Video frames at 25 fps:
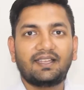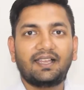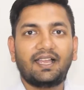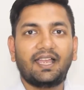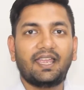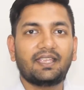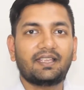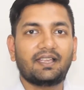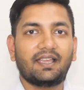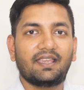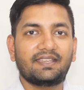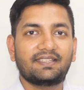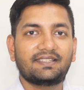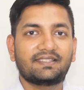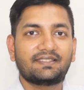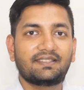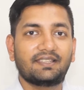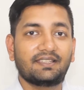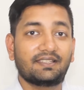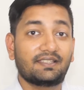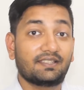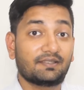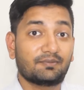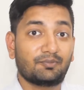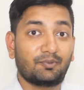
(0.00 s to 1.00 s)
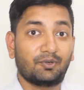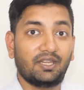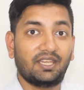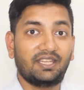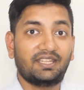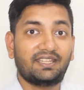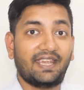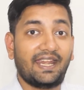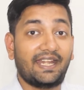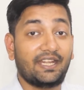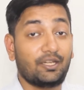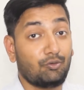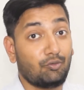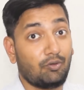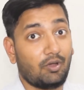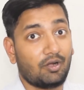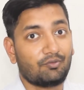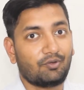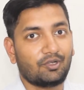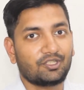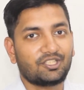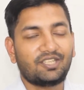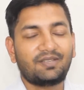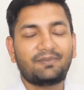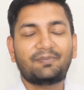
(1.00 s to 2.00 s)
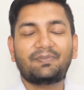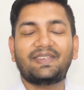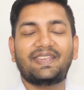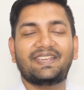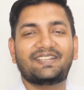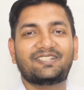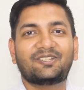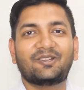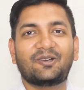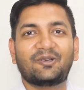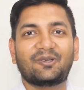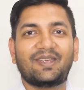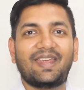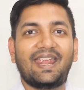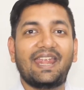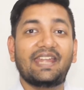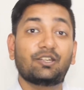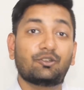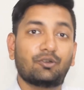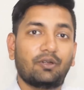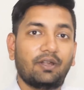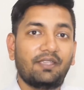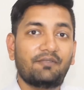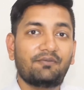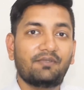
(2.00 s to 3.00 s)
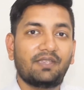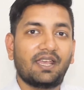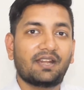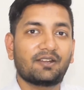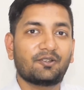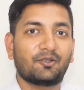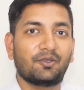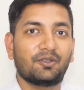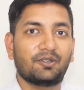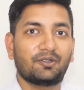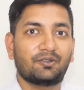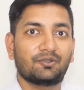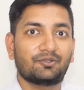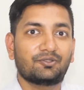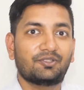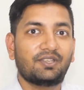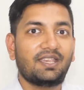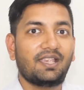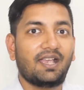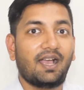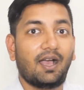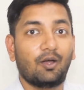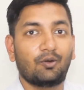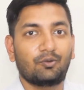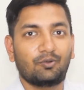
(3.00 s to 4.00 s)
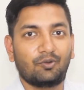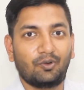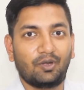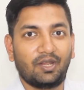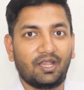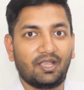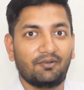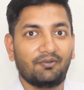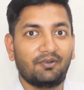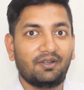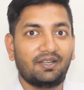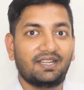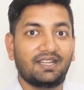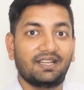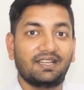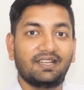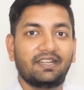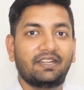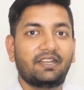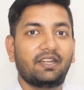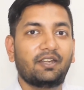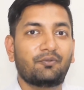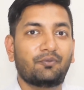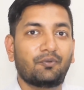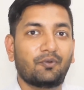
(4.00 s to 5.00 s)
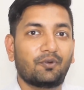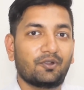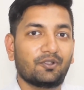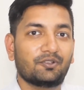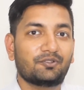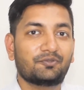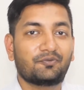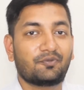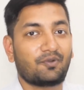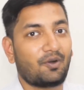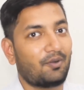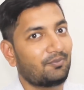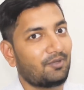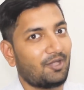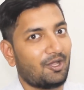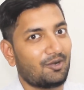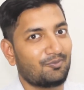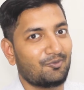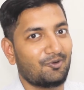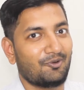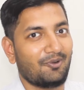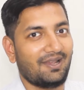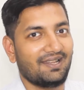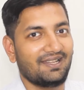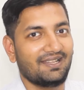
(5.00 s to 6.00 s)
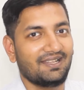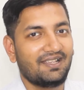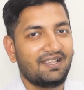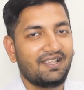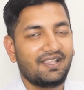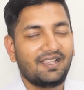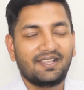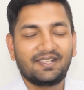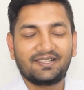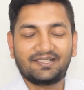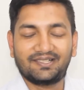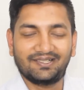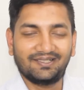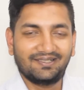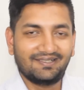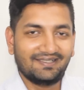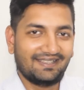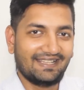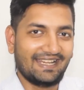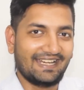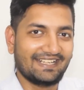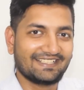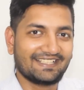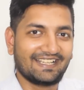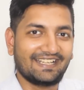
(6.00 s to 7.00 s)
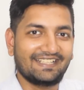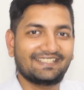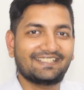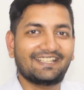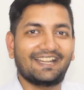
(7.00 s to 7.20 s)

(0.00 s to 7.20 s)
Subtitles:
Hi guys, this is Puneet and you are watching PS Talk, and today we are going to see how to recover deleted photos from your mobile. So let's get